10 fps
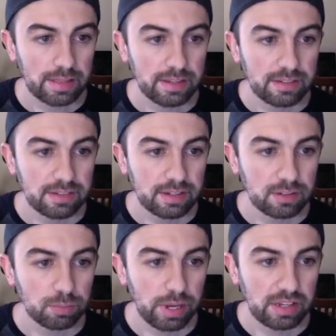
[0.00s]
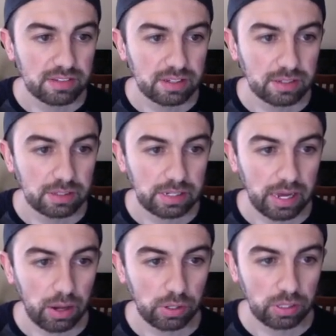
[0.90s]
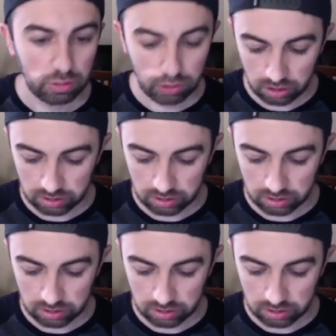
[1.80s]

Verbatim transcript: and this is basically how it